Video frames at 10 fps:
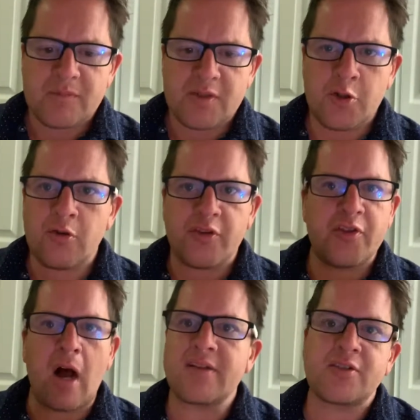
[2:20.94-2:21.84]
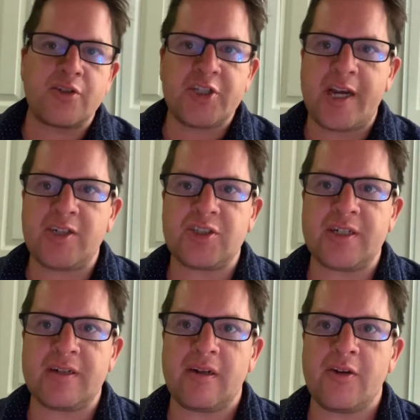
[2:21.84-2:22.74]
your thoughts are
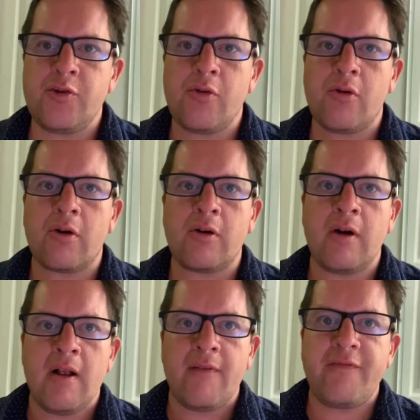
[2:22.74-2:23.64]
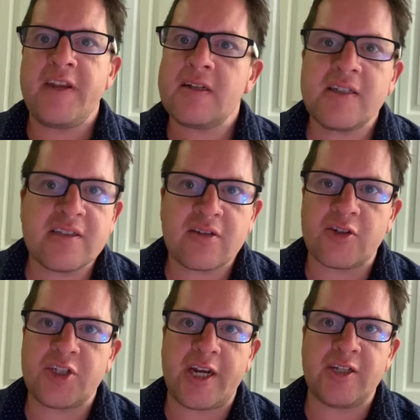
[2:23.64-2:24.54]
changing. Your feelings
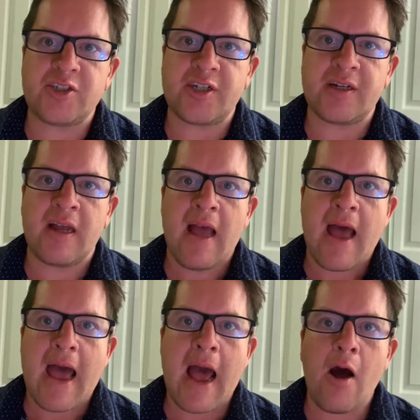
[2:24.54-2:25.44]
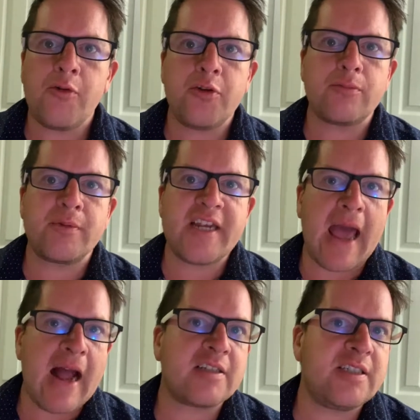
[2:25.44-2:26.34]
are changing. How you're
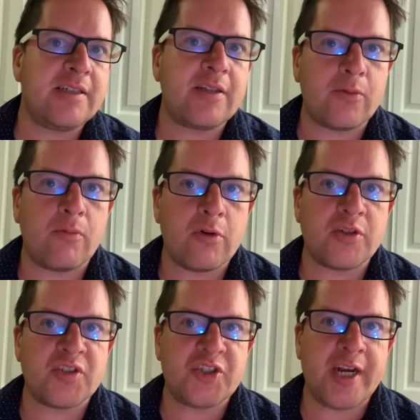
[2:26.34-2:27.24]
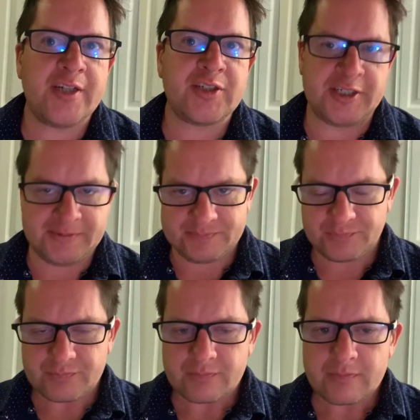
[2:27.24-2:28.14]
reacting to the world is changing.
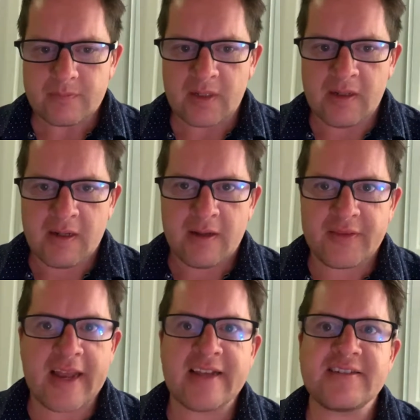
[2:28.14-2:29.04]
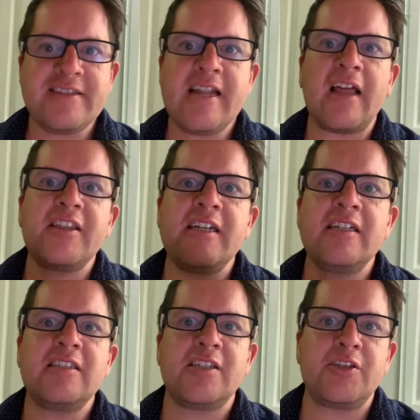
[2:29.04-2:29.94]
That has
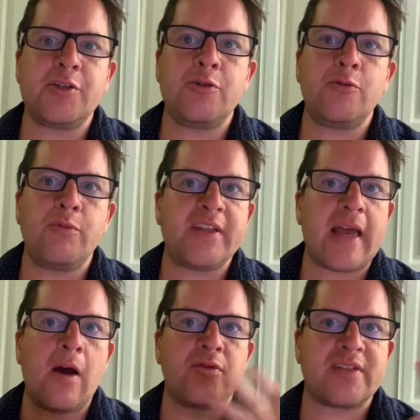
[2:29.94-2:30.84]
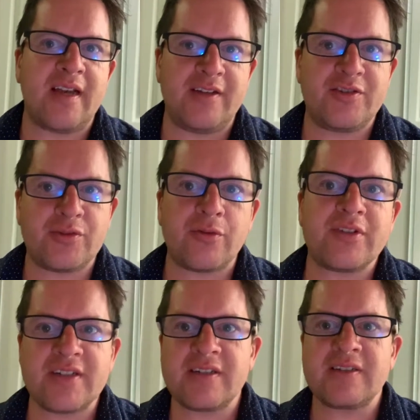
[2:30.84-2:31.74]
nothing to do with outside
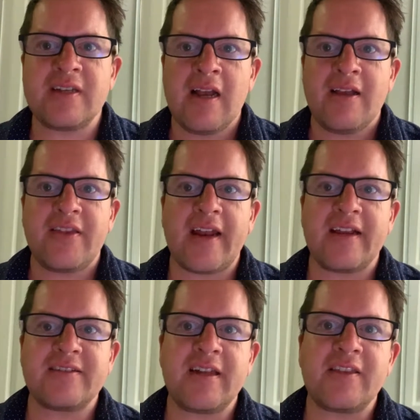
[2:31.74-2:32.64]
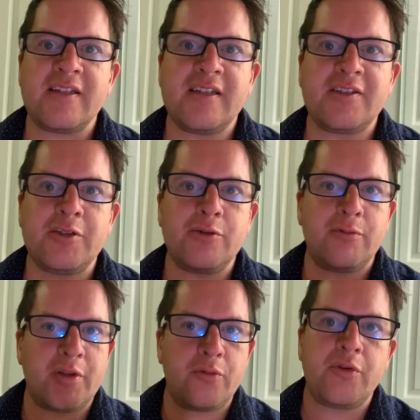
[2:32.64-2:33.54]
sources. That has nothing to do
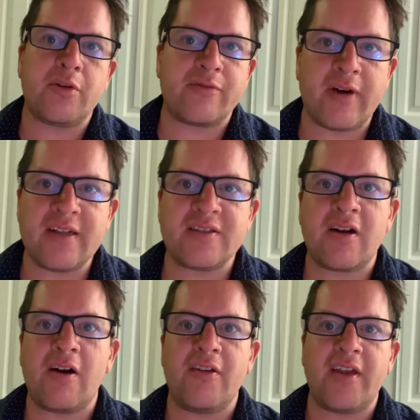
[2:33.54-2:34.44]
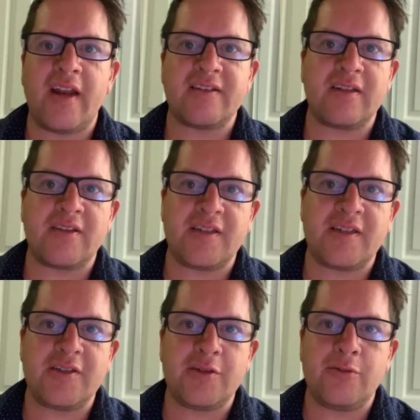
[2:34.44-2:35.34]
with who your friends are. That has nothing
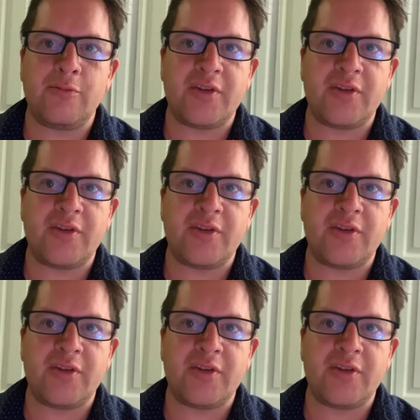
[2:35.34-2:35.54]
to do